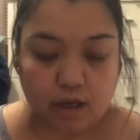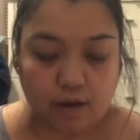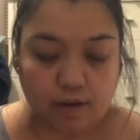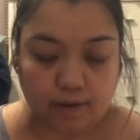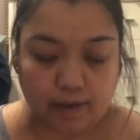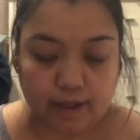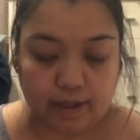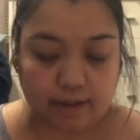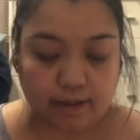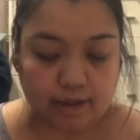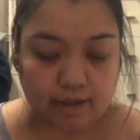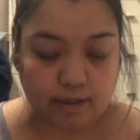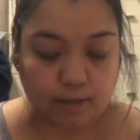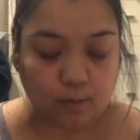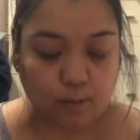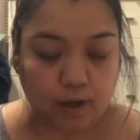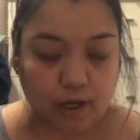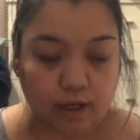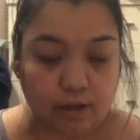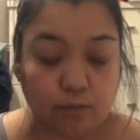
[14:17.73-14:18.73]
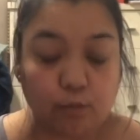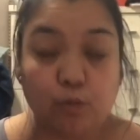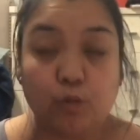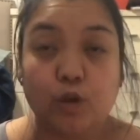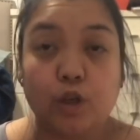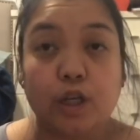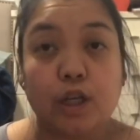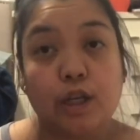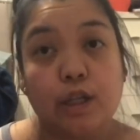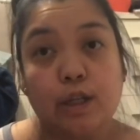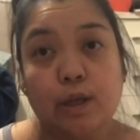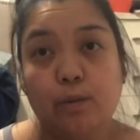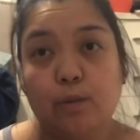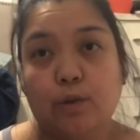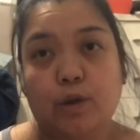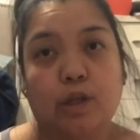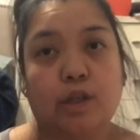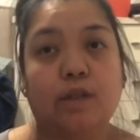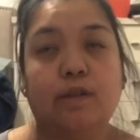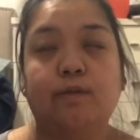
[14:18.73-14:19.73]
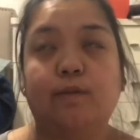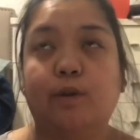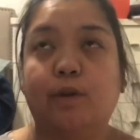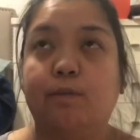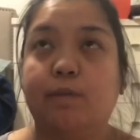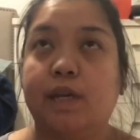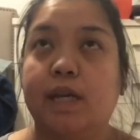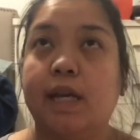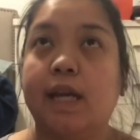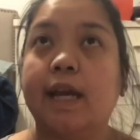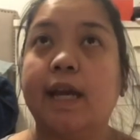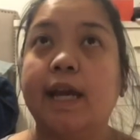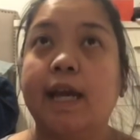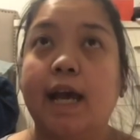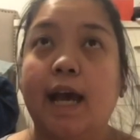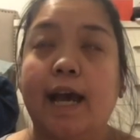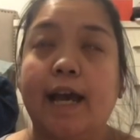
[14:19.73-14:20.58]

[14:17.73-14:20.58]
okay this one really works for me